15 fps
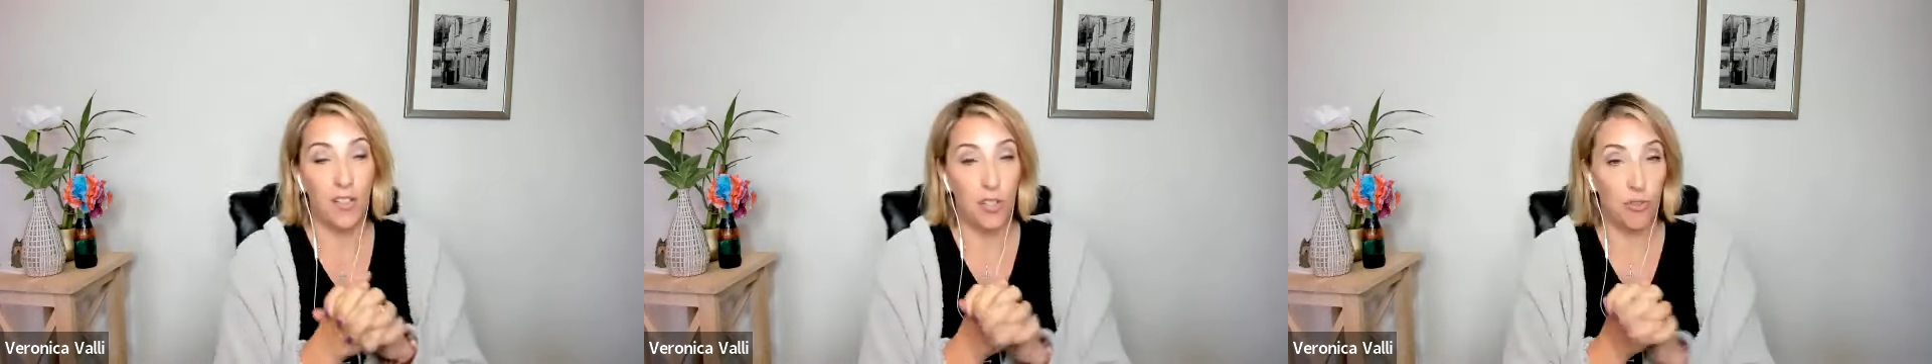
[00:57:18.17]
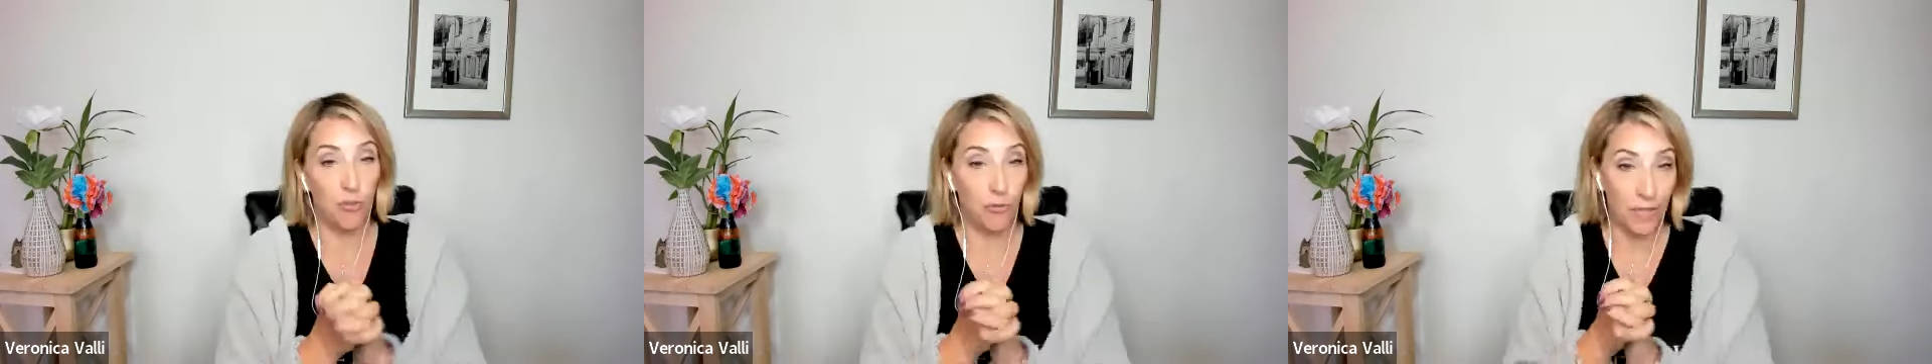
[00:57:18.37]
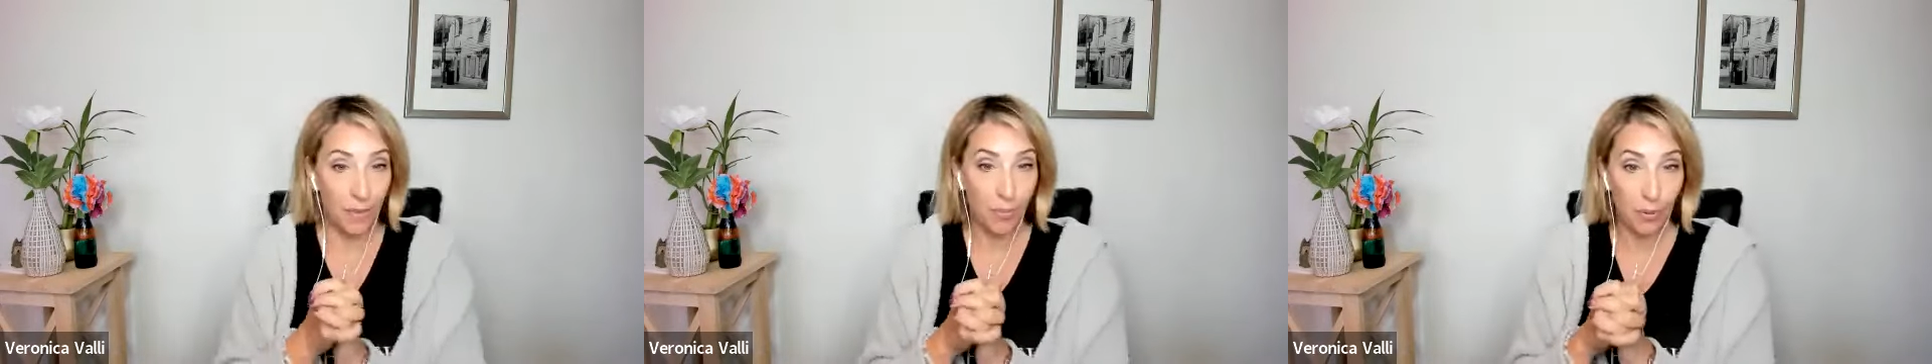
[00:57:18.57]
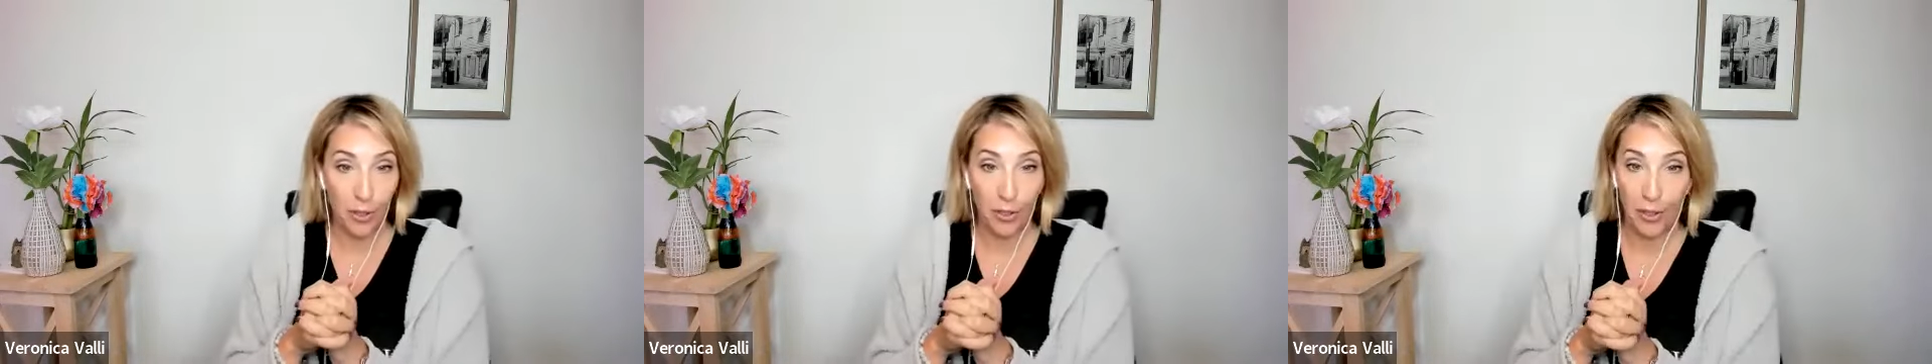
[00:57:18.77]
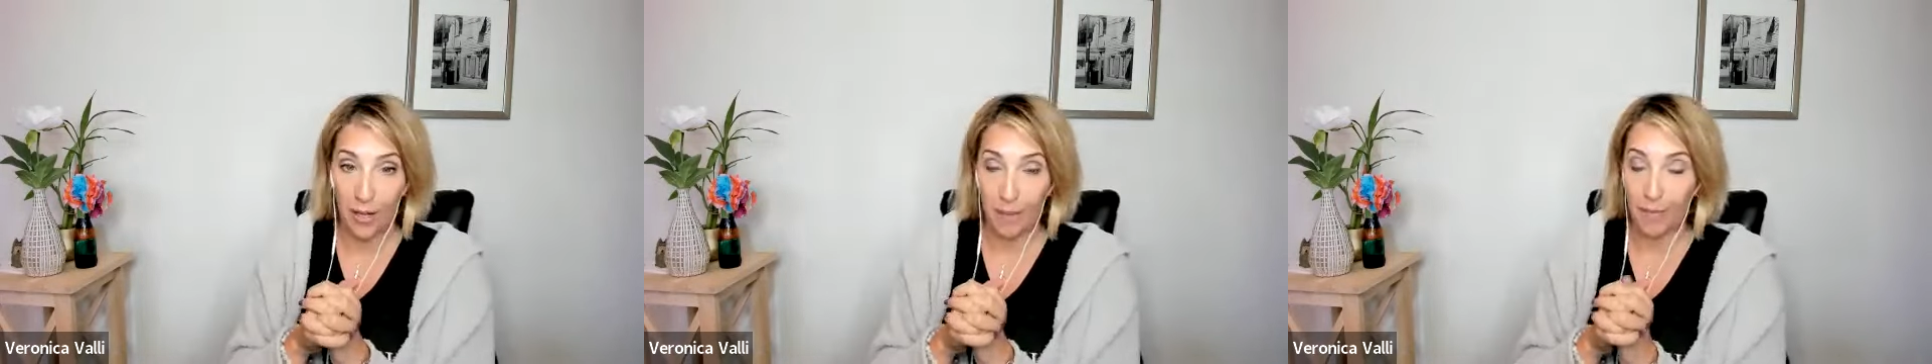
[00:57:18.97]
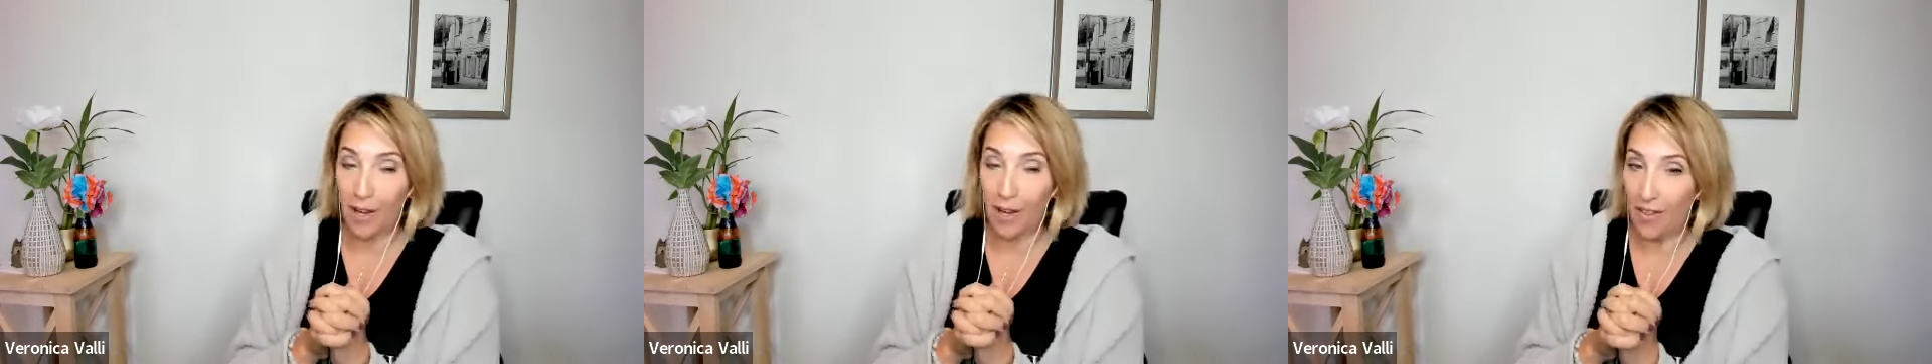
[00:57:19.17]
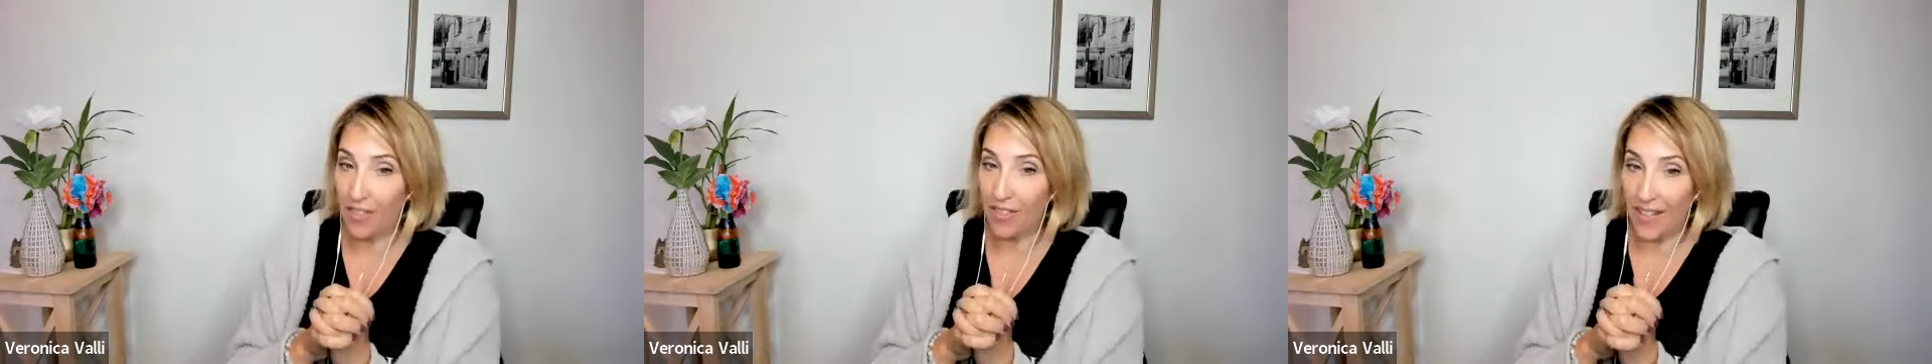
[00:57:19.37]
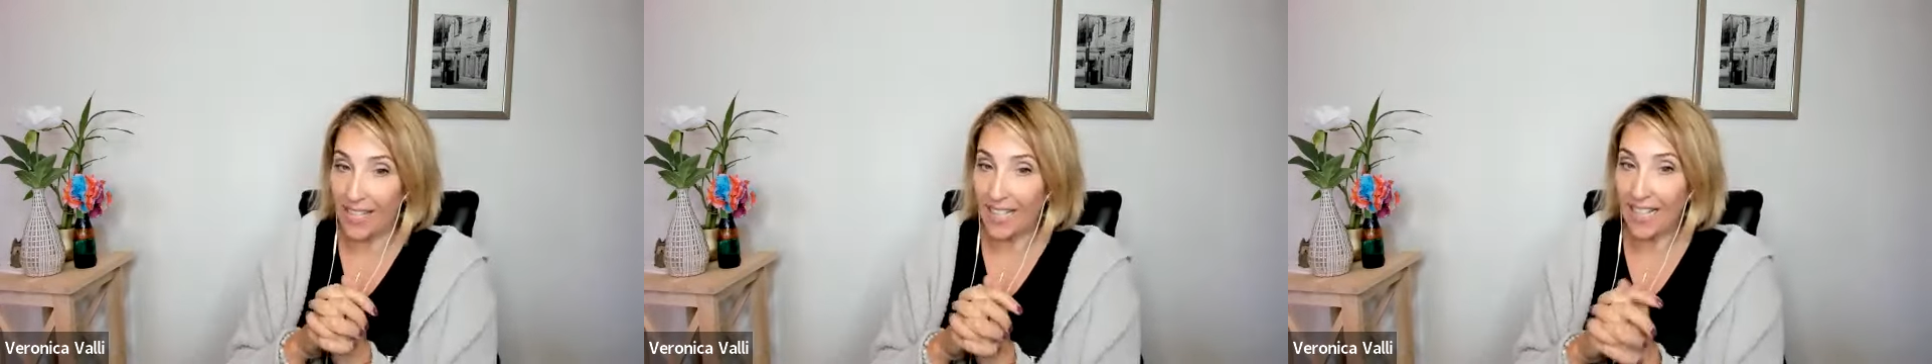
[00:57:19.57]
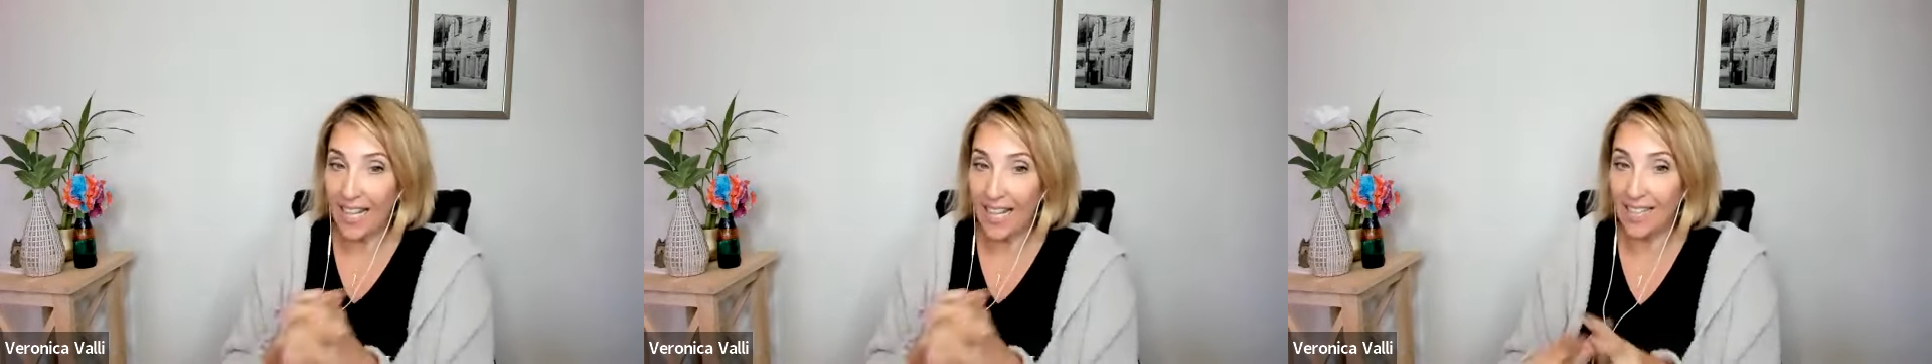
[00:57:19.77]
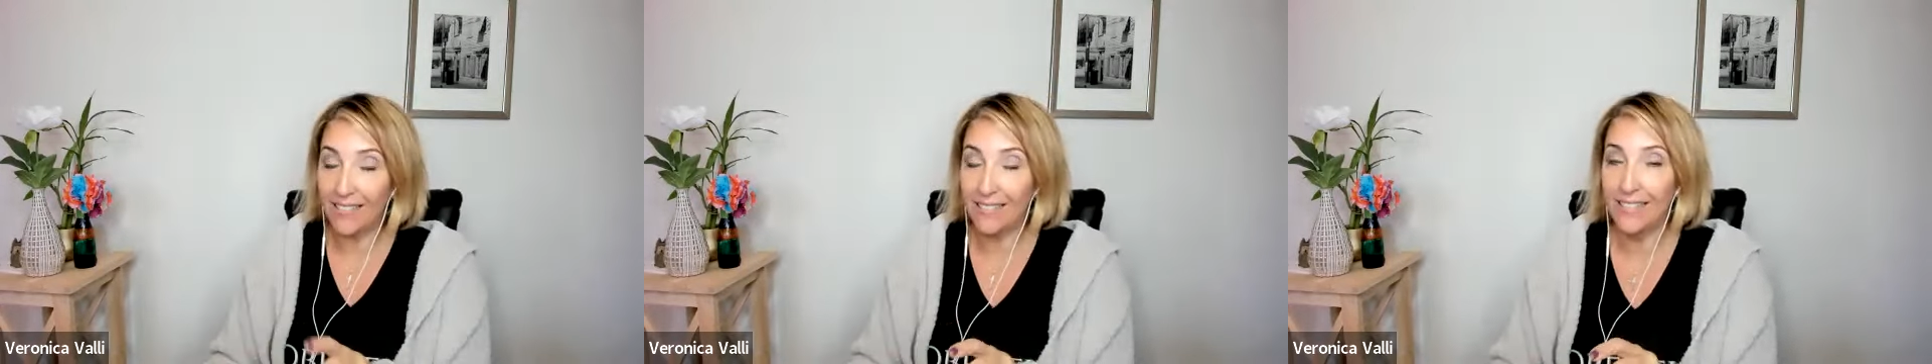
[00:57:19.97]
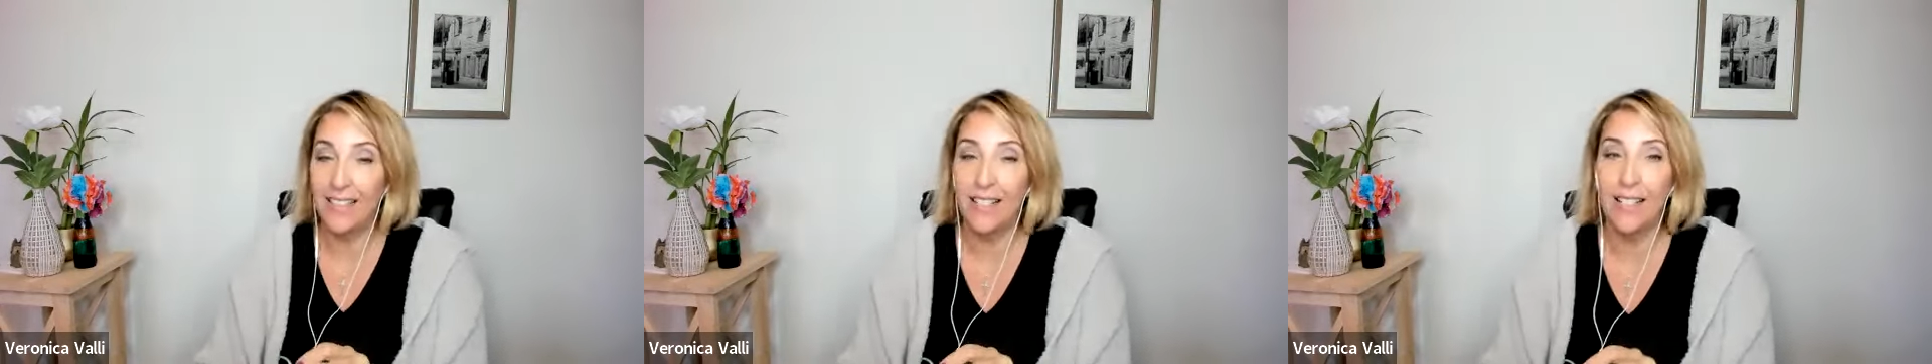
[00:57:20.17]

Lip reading: to reprogram our thinking